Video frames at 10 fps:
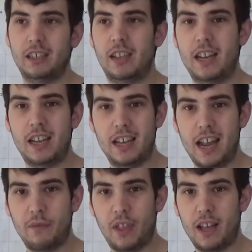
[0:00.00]
He didn't
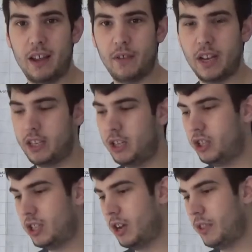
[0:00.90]
have that
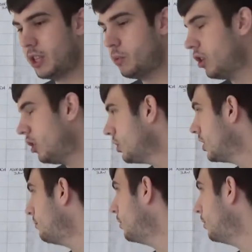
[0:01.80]
advantage, so that's what cost him